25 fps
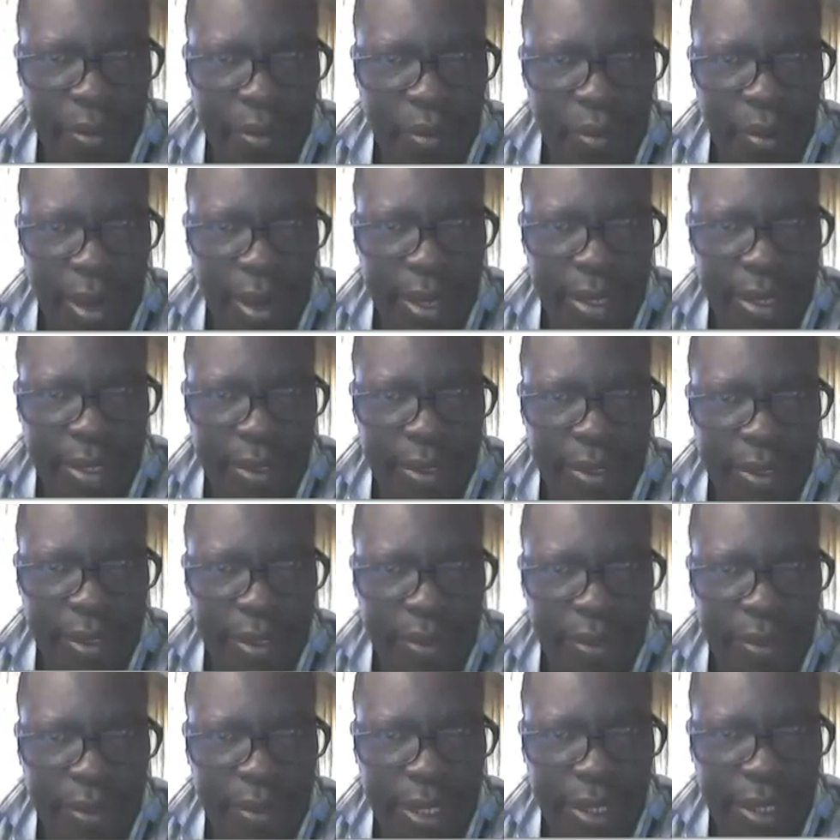y is
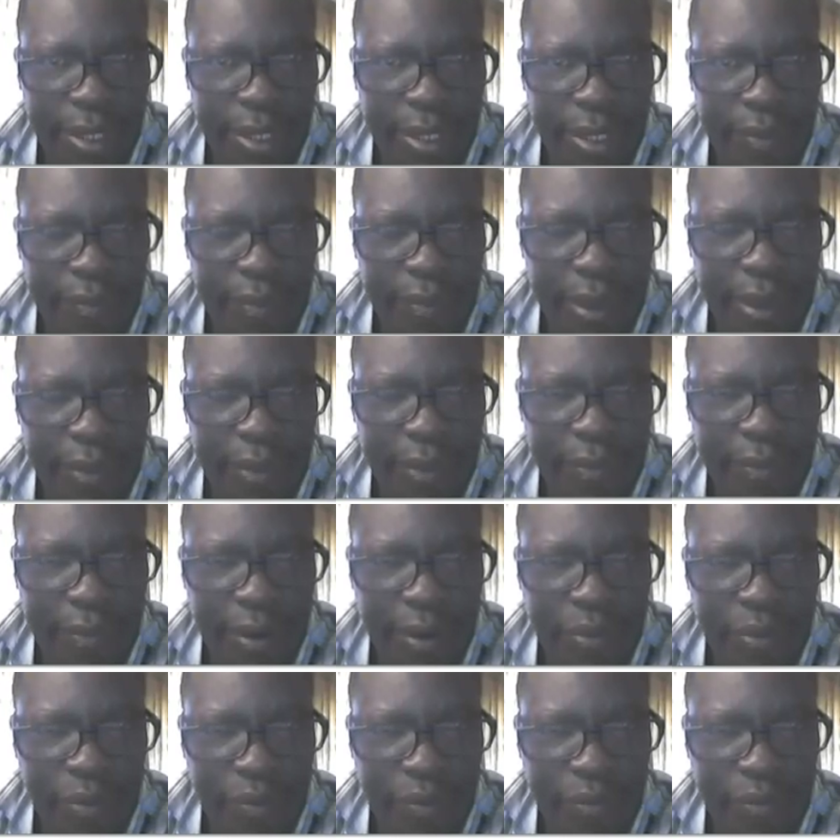0, we shall get 5
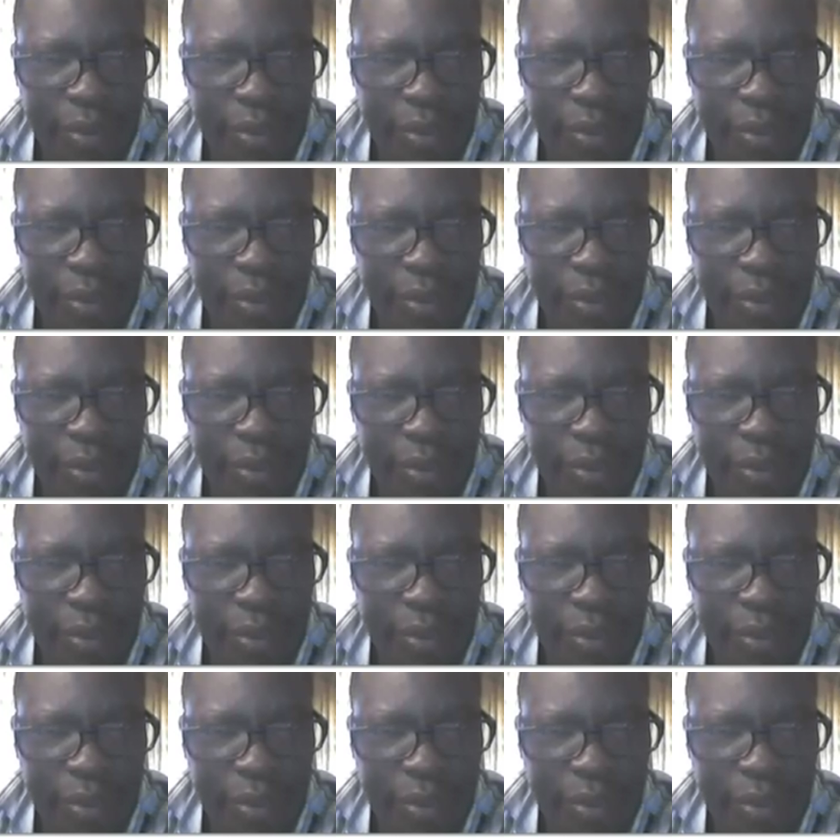out of